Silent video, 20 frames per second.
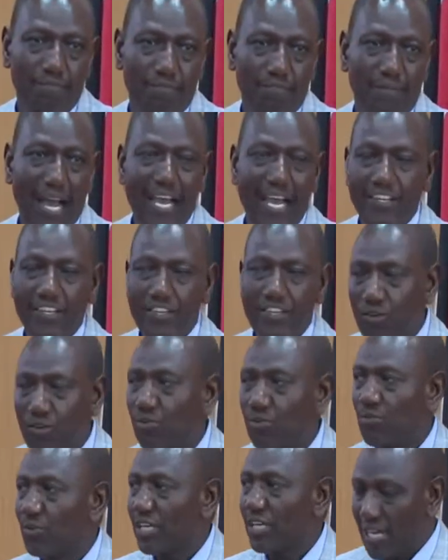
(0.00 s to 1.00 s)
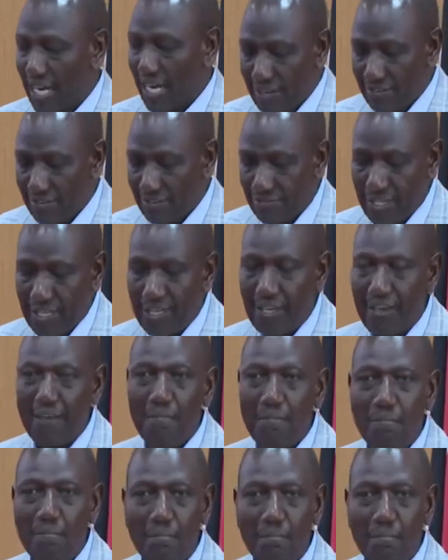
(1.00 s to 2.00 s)
I know we have
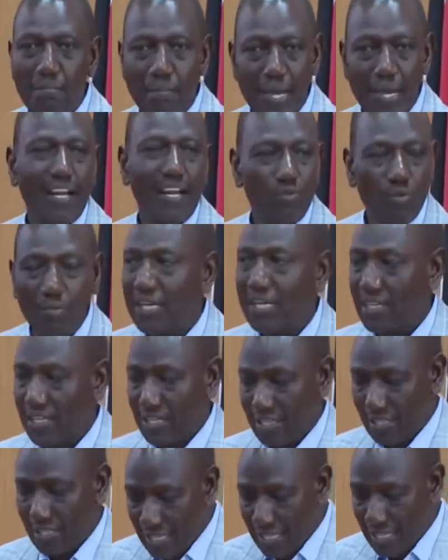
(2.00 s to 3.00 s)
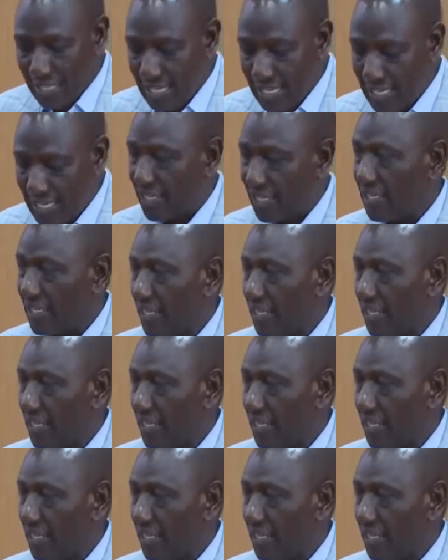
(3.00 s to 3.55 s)
men and women in KRA,